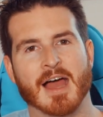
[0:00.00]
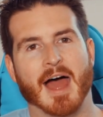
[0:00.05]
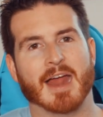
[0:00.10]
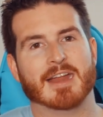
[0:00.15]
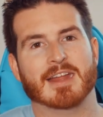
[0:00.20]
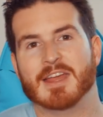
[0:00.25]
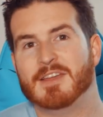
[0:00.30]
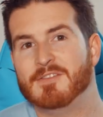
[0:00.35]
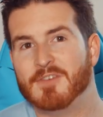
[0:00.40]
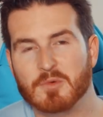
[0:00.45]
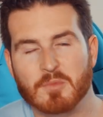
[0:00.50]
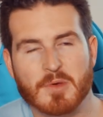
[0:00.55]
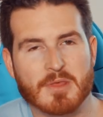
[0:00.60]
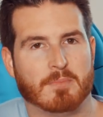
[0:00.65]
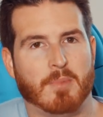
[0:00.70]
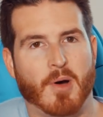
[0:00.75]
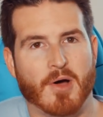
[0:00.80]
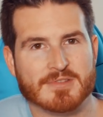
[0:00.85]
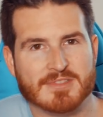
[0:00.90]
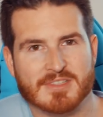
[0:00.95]
And even
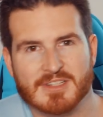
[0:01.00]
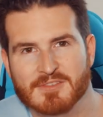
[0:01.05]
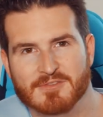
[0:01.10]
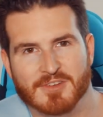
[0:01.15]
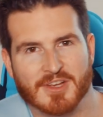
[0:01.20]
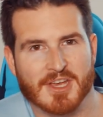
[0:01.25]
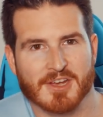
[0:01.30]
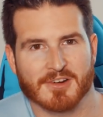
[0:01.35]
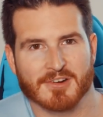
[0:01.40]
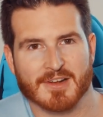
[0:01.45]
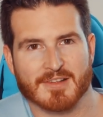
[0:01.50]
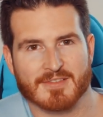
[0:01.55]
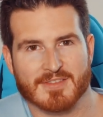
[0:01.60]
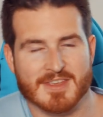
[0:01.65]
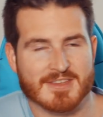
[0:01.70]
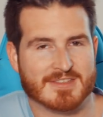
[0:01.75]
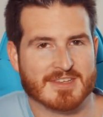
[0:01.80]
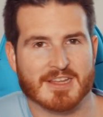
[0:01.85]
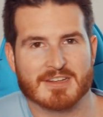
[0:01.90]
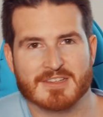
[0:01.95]
with positive gearing,
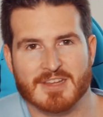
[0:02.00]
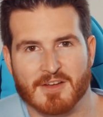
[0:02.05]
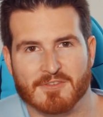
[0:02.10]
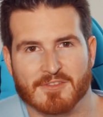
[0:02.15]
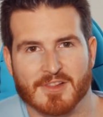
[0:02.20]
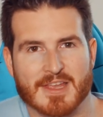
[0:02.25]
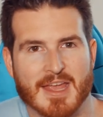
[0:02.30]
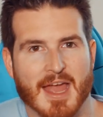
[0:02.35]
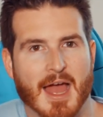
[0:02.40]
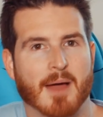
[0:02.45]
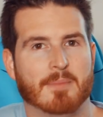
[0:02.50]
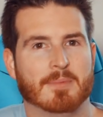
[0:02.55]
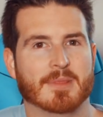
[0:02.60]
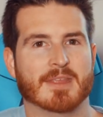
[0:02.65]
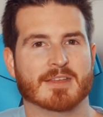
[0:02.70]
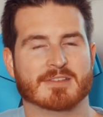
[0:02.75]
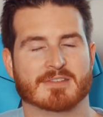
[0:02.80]
this can definitely happen.